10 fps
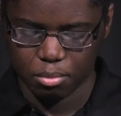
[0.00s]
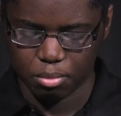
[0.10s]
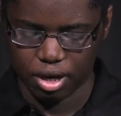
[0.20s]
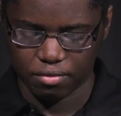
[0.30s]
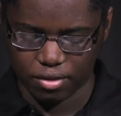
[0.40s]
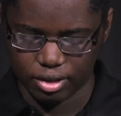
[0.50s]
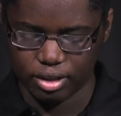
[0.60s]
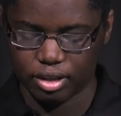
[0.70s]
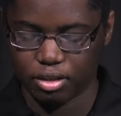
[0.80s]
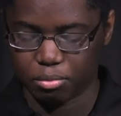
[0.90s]
By
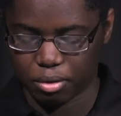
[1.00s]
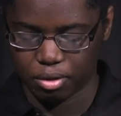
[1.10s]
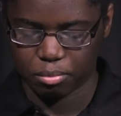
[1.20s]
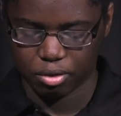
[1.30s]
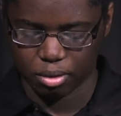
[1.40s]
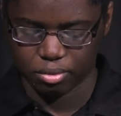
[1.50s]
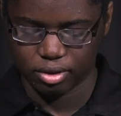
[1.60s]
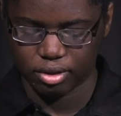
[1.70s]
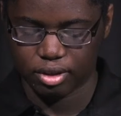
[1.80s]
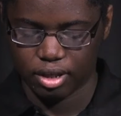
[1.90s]
investing in the Birmingham
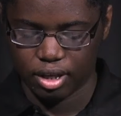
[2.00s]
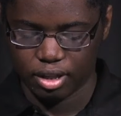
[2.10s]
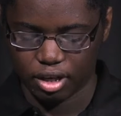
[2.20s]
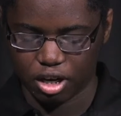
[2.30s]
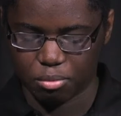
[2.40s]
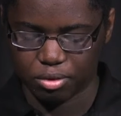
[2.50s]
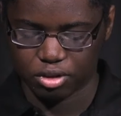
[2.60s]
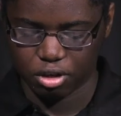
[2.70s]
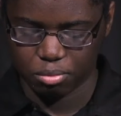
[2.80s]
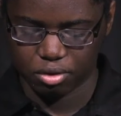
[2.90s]
Promise, they're helping
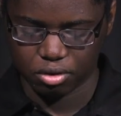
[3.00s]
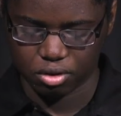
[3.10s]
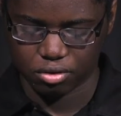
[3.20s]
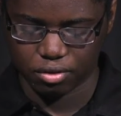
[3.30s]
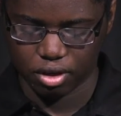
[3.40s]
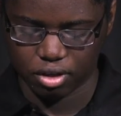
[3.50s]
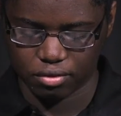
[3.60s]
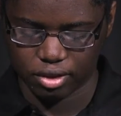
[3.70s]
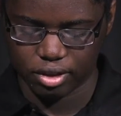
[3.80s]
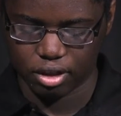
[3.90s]
to open doors for all of
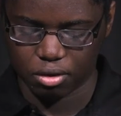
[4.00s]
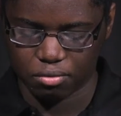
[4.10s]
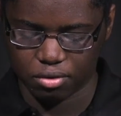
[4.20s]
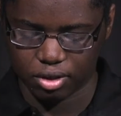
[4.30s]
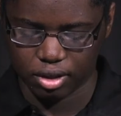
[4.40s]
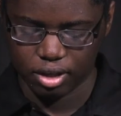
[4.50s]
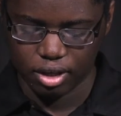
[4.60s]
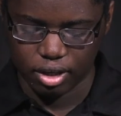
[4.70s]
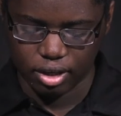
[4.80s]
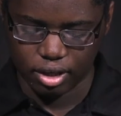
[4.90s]
us and hopefully
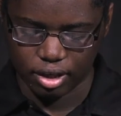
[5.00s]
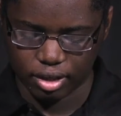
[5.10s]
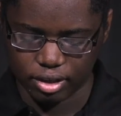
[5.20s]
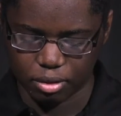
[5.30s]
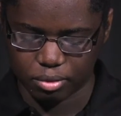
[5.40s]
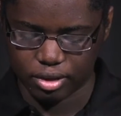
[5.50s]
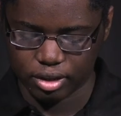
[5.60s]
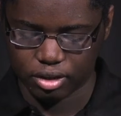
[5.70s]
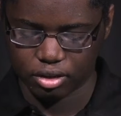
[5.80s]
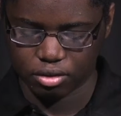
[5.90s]
getting us in a
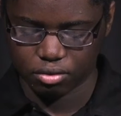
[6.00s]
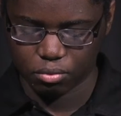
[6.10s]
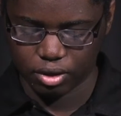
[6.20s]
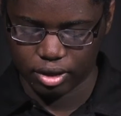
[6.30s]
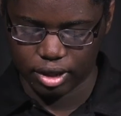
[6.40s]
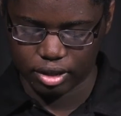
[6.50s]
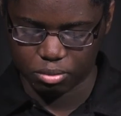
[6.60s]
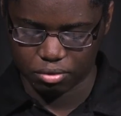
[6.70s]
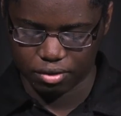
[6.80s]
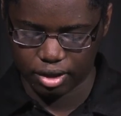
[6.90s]
position one day to
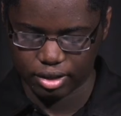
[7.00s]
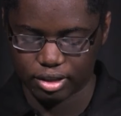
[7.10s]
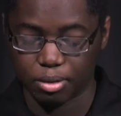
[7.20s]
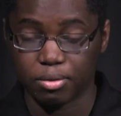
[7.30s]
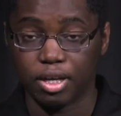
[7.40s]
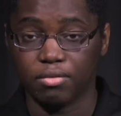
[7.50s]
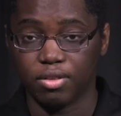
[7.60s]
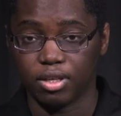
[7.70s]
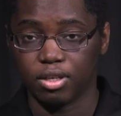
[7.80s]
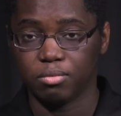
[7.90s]
provide the same kind of
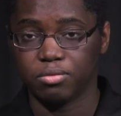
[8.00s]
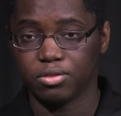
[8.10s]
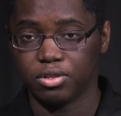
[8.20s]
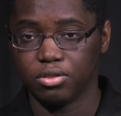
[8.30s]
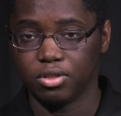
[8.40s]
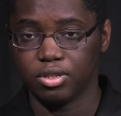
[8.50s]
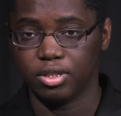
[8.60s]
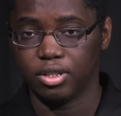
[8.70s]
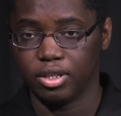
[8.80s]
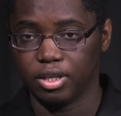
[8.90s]
leg up for students
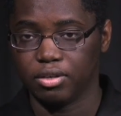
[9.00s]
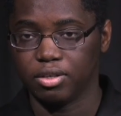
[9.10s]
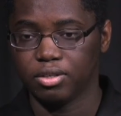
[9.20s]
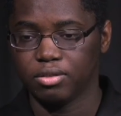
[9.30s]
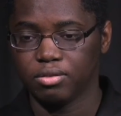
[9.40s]
in the area.